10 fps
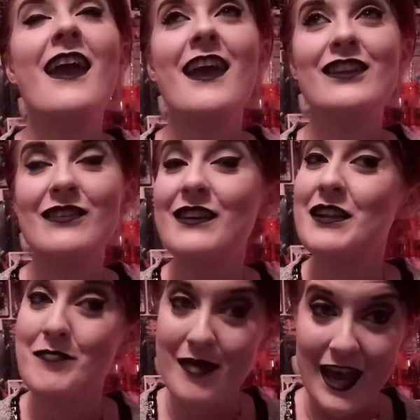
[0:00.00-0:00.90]
and you
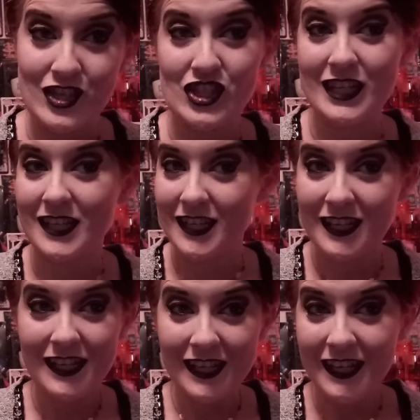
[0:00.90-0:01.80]
can imagine
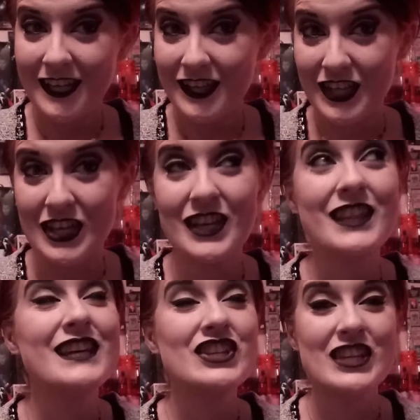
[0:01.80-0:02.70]

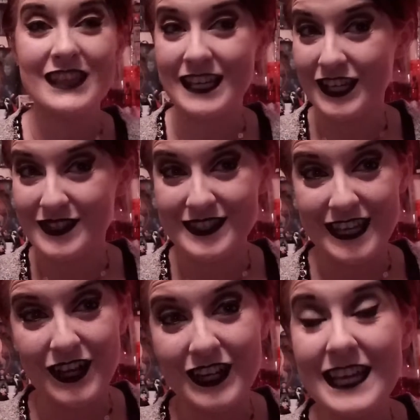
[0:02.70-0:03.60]
the shit that goes
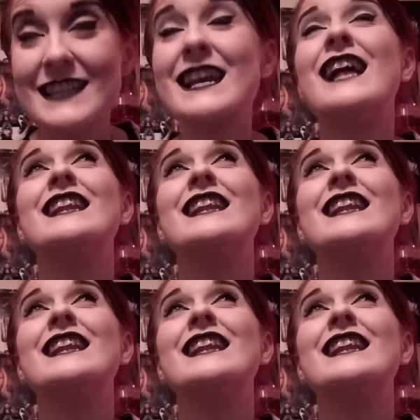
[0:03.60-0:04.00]
down. It's